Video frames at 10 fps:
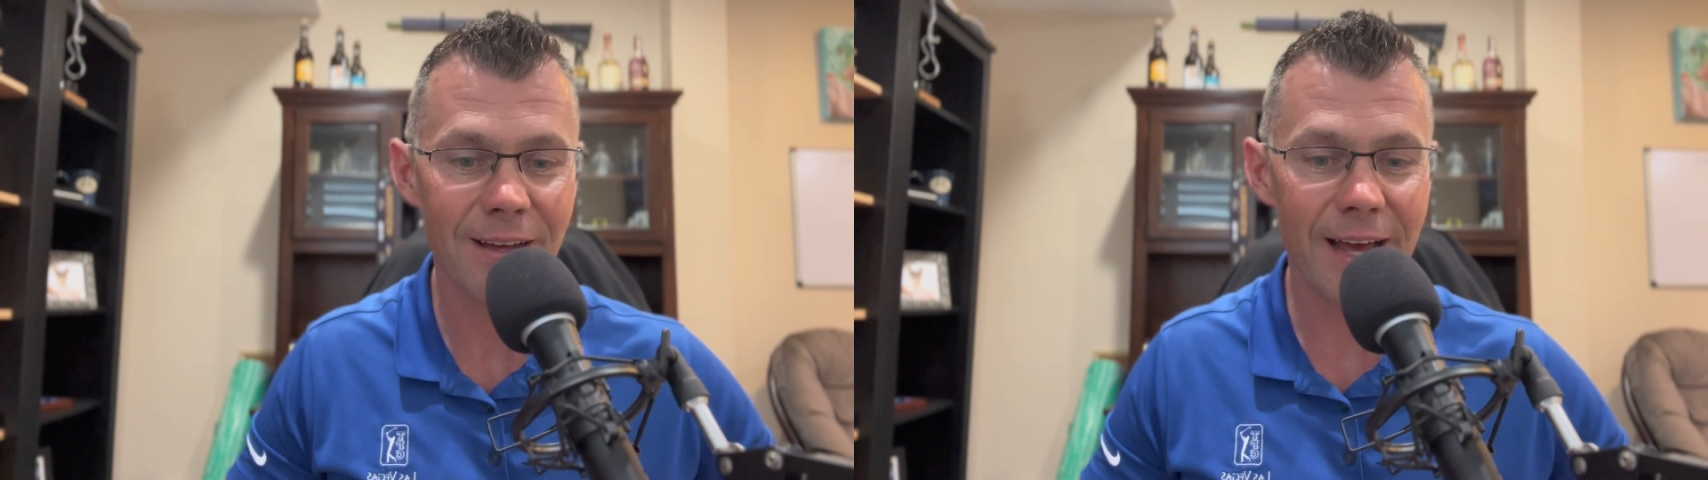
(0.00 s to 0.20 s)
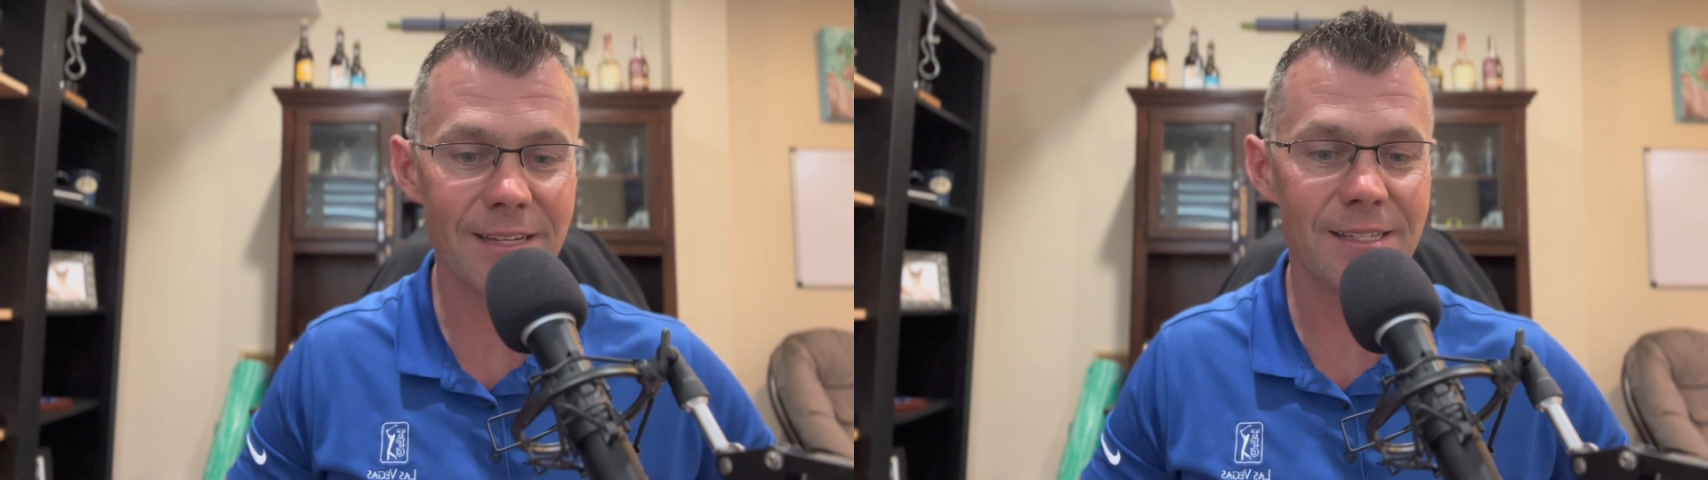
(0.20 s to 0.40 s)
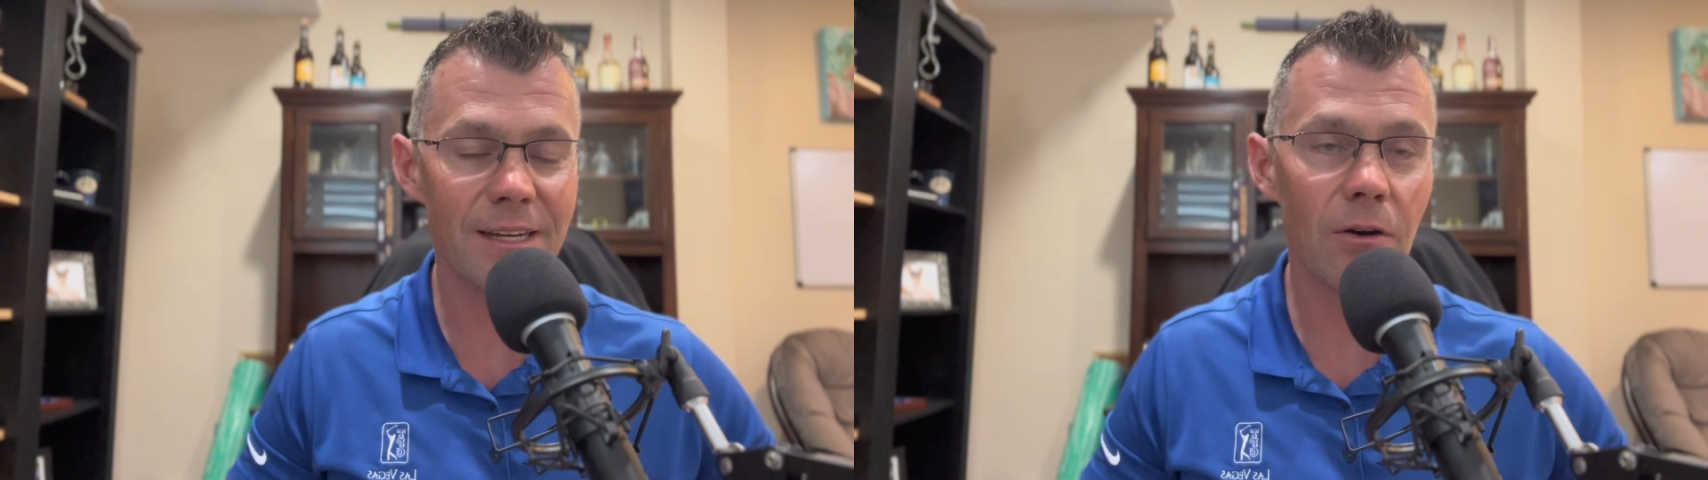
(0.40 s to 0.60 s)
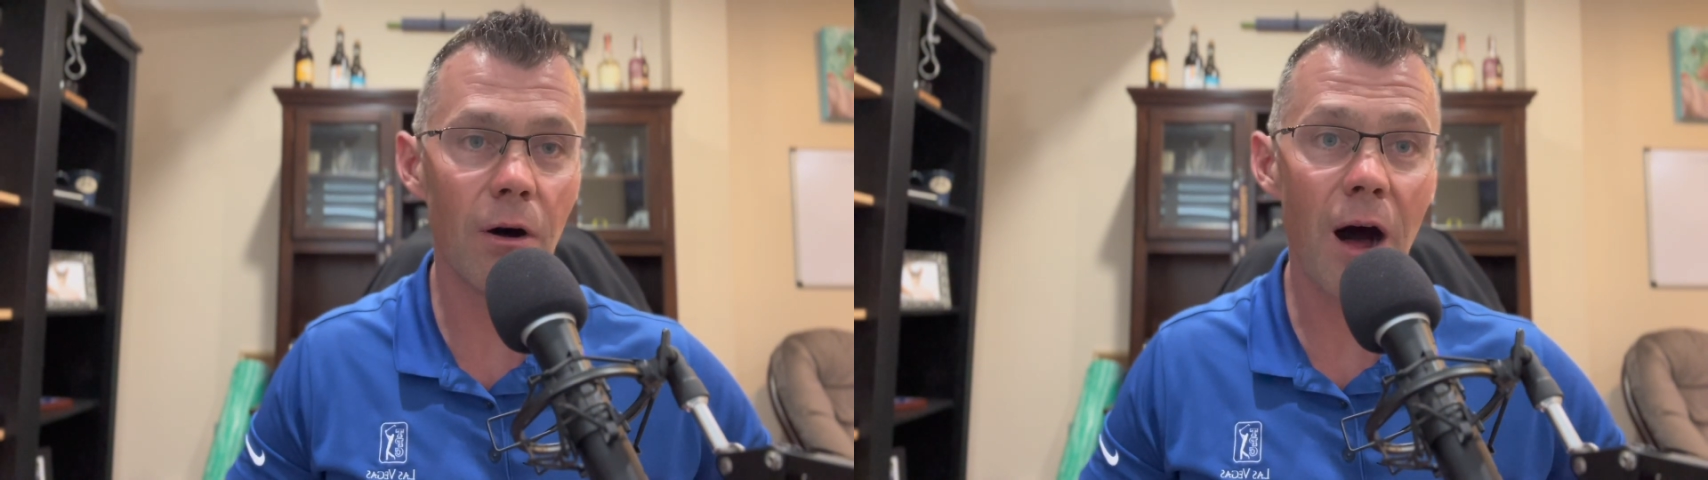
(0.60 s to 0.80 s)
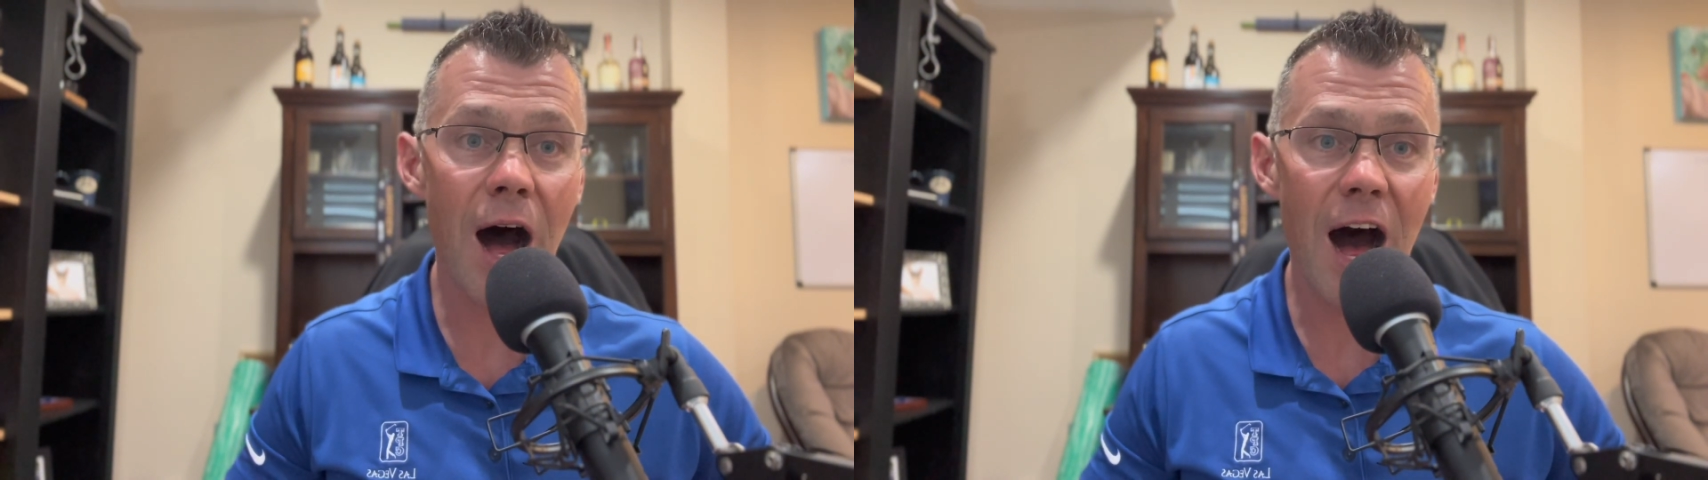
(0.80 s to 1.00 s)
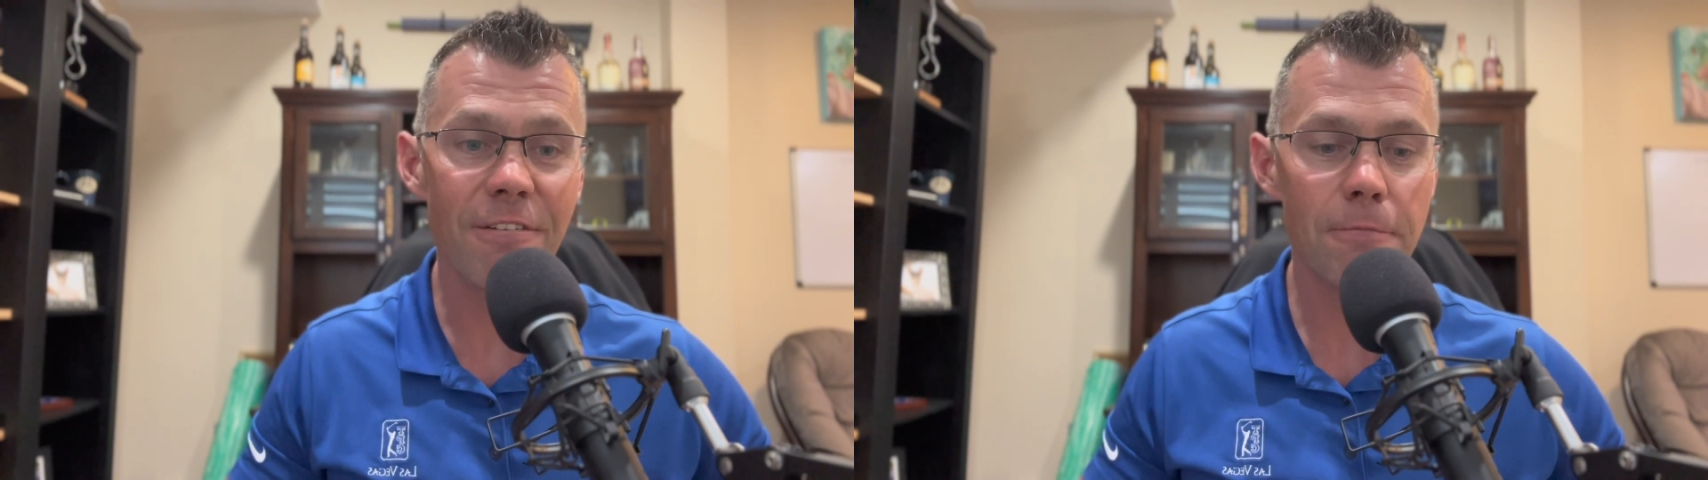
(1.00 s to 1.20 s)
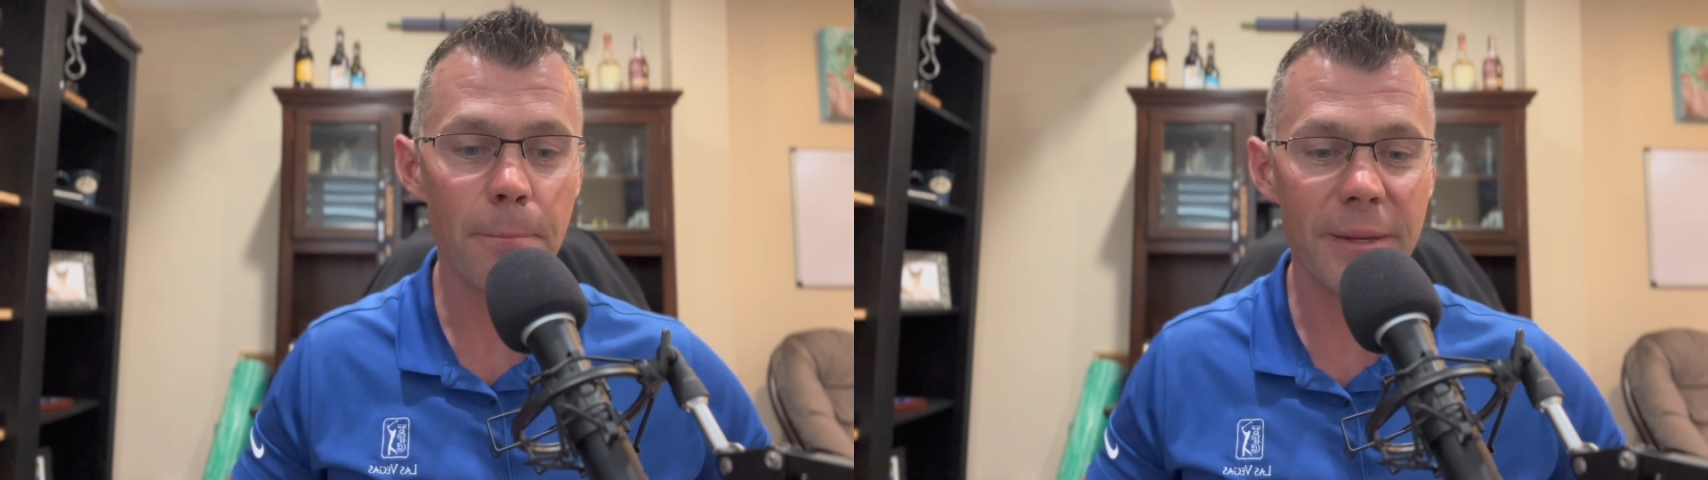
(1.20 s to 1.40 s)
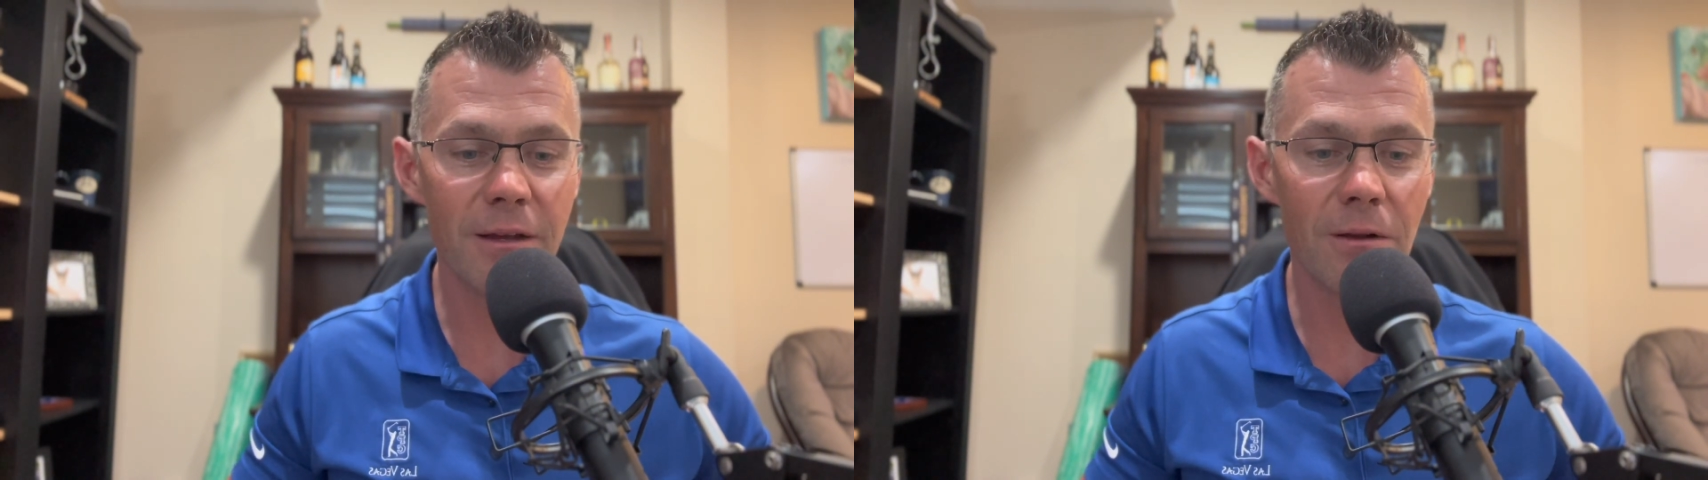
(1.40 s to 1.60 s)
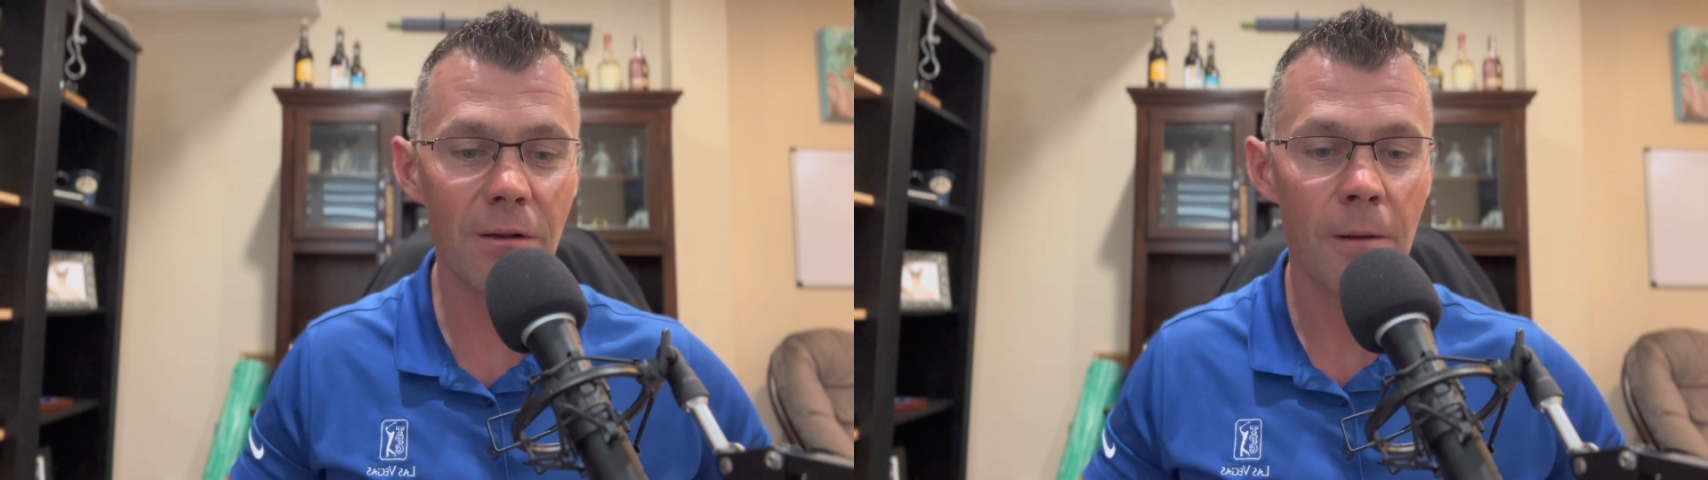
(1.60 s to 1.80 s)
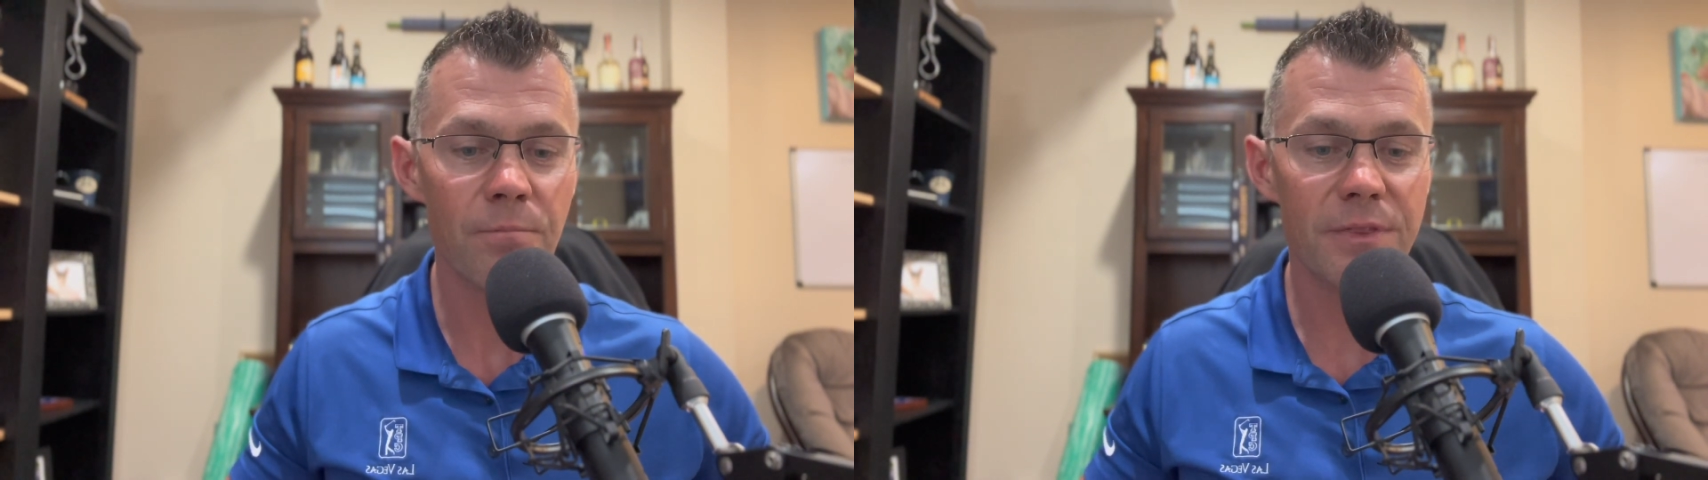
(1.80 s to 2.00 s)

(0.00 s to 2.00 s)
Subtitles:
A single off meal